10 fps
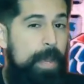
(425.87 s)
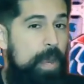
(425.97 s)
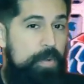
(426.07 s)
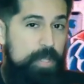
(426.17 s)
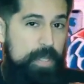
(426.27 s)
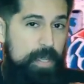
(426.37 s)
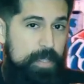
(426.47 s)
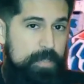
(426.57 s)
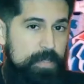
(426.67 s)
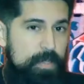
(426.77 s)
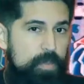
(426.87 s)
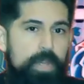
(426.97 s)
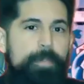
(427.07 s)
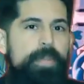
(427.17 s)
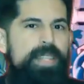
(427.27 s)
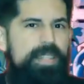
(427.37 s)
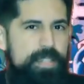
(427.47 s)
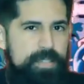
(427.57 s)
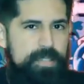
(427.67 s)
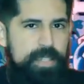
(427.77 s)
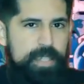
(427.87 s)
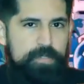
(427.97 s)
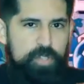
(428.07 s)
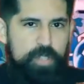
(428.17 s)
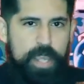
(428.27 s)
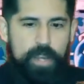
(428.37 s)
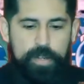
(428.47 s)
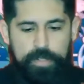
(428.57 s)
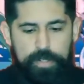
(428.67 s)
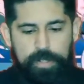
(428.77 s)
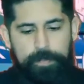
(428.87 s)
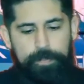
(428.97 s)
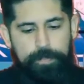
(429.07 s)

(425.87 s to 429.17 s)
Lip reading: power does and what abilities it gives your character.